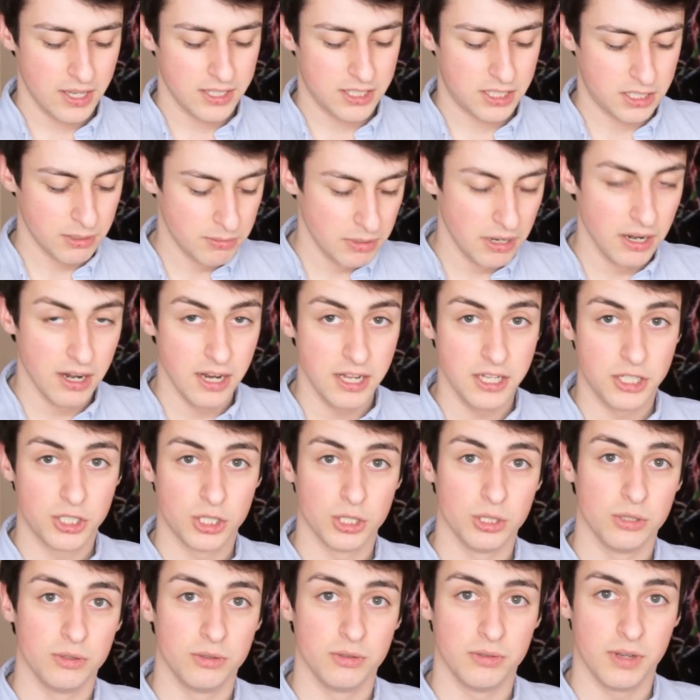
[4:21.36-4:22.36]
Similarly
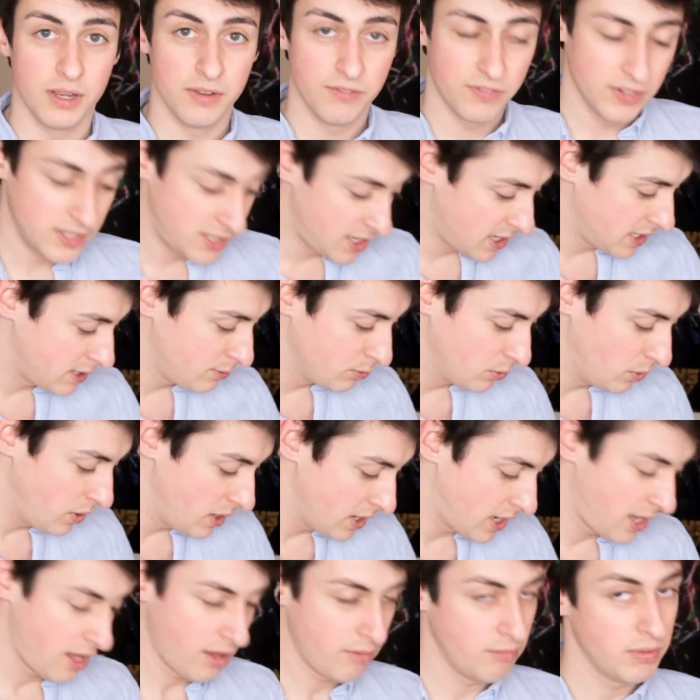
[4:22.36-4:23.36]
to
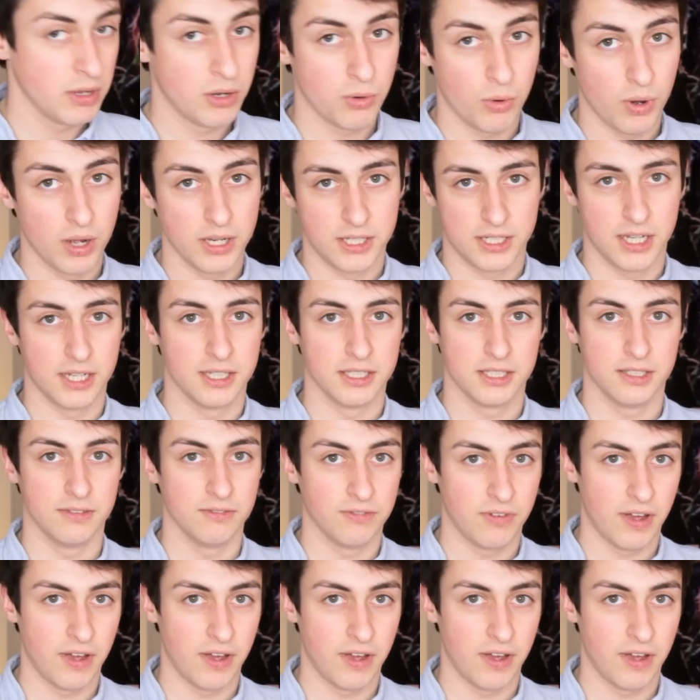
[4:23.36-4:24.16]
Infinitesimal, it can be quite dense.